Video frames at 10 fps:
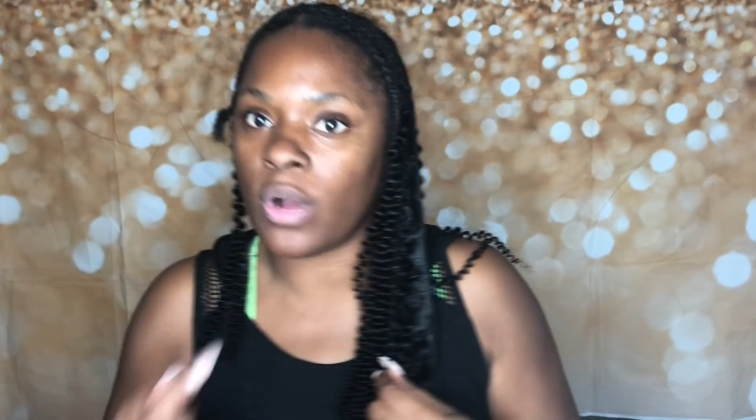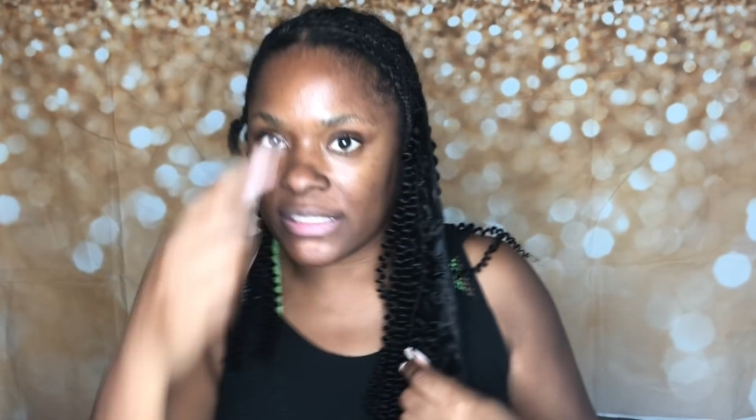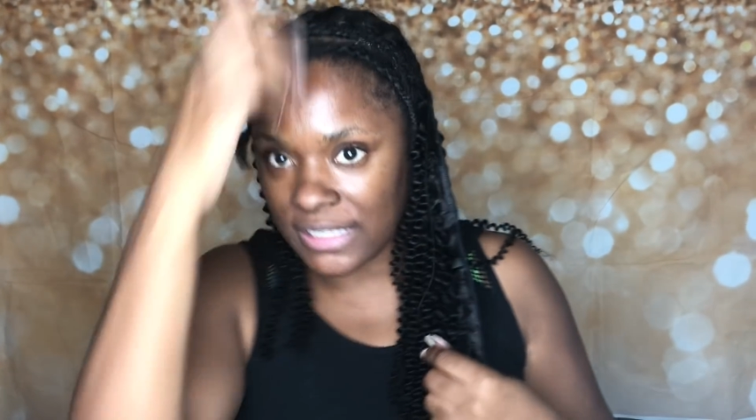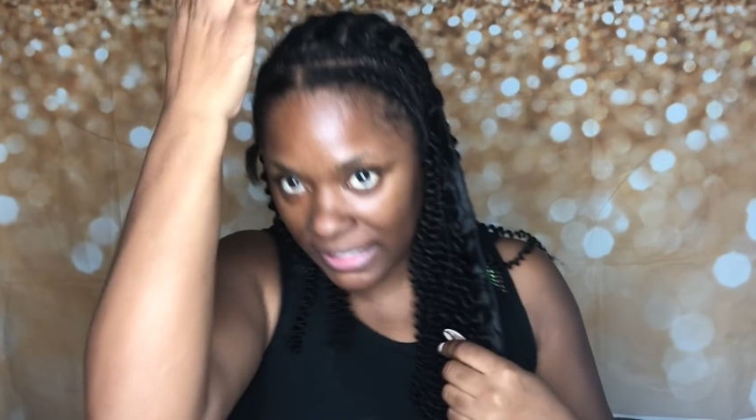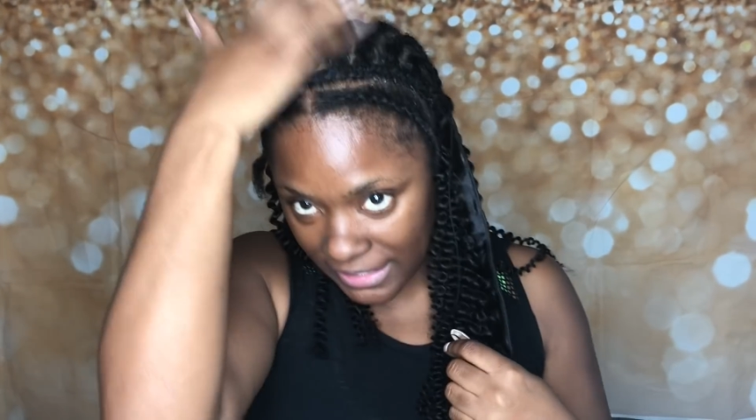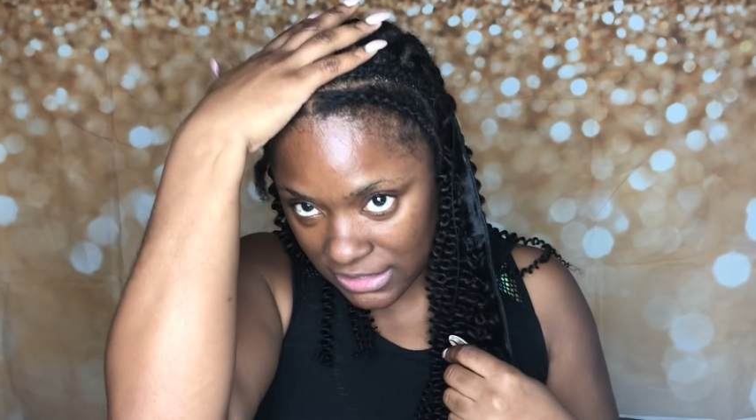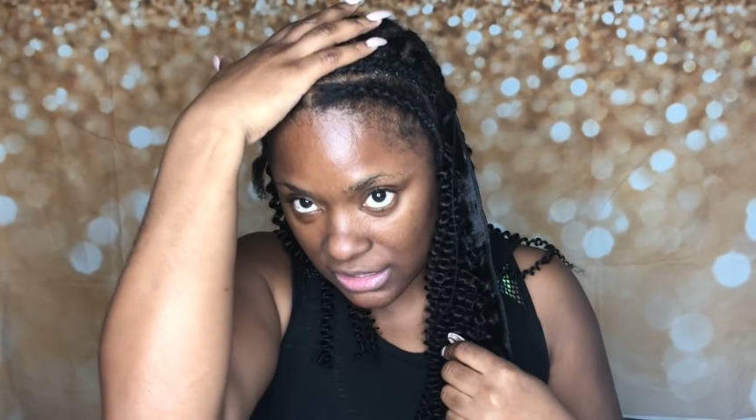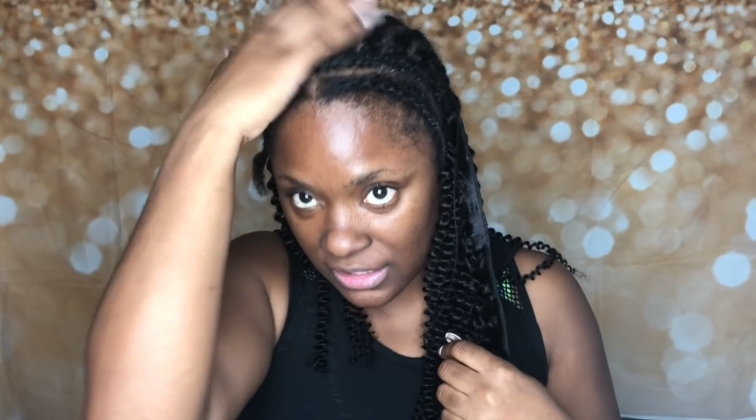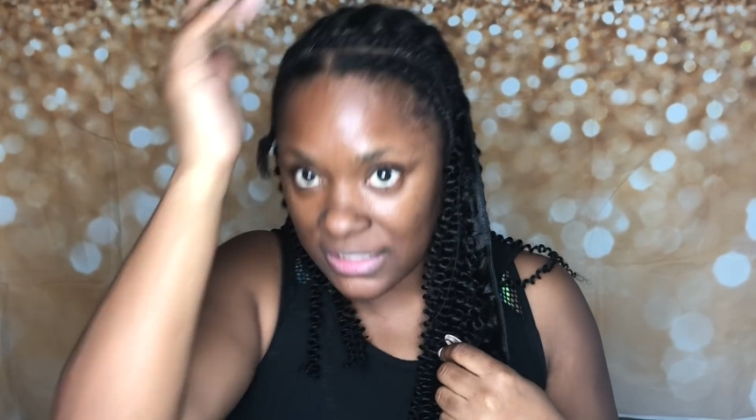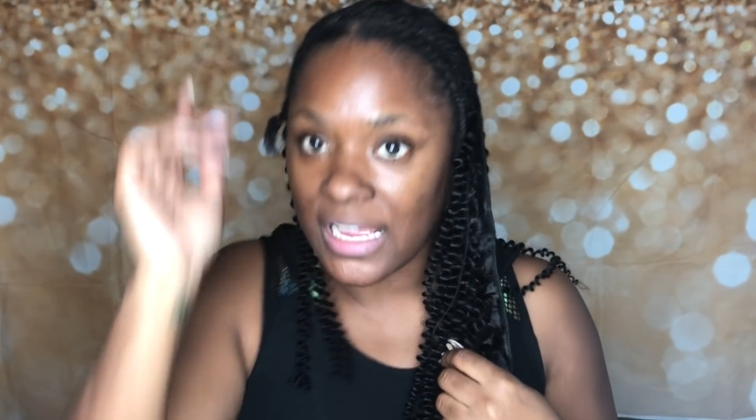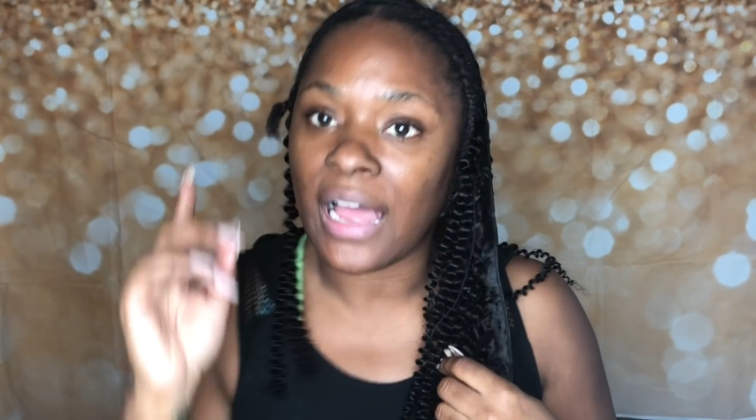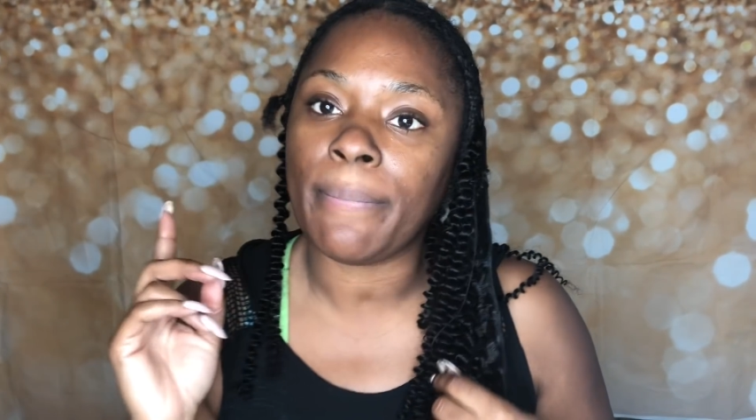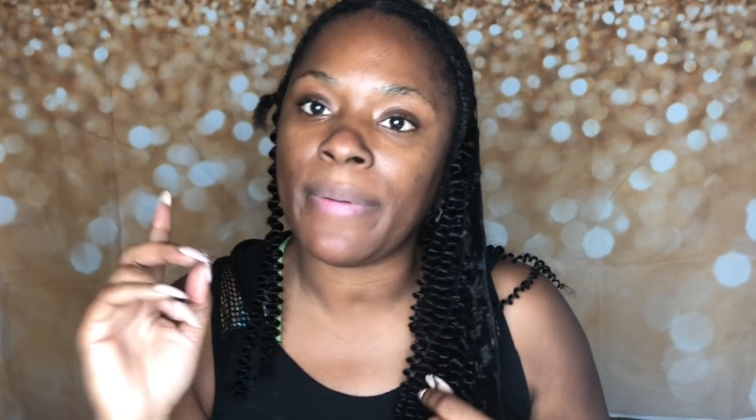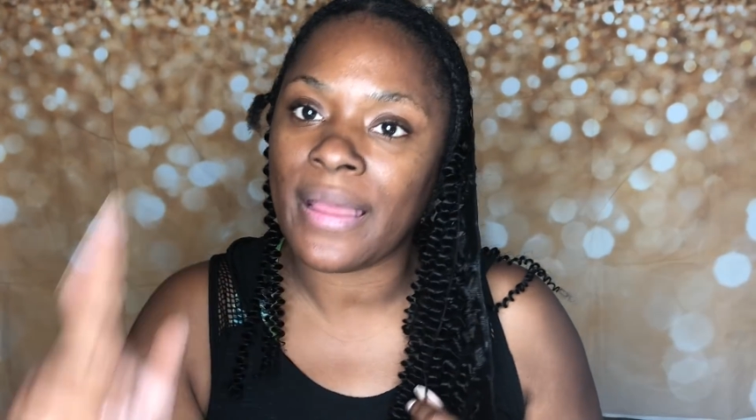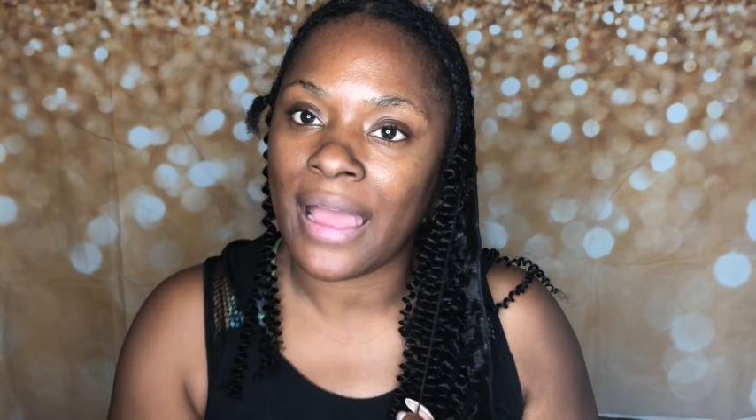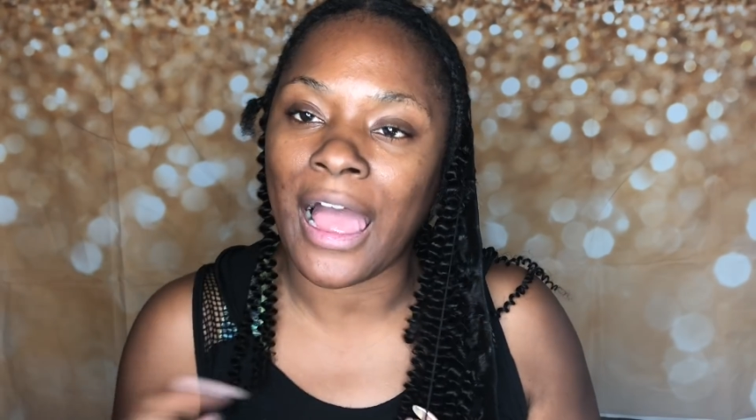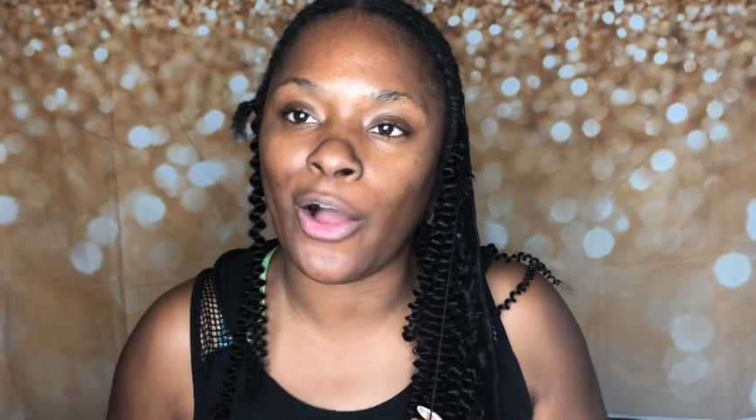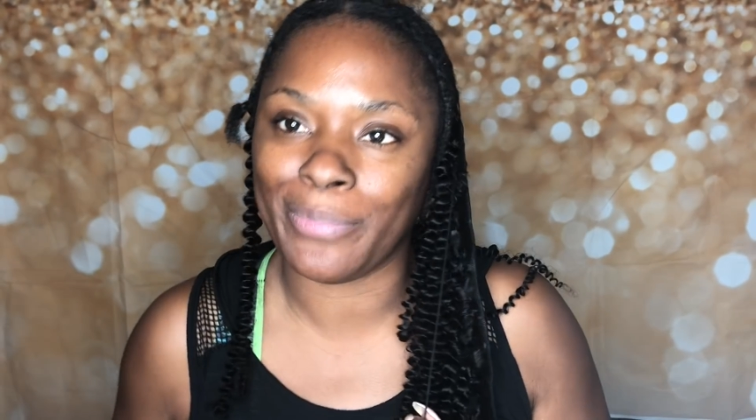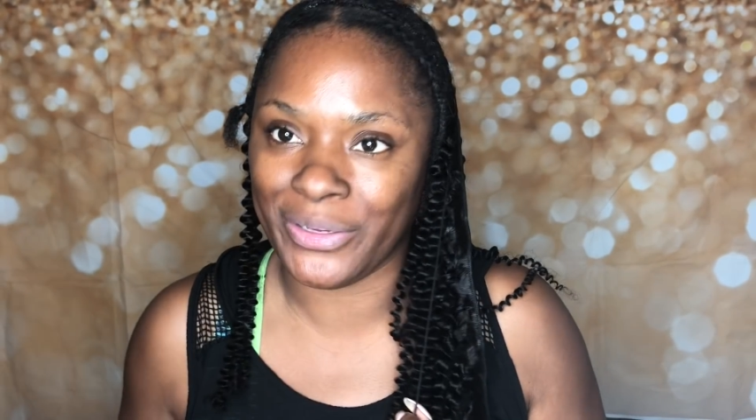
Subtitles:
once I get to the top, I'll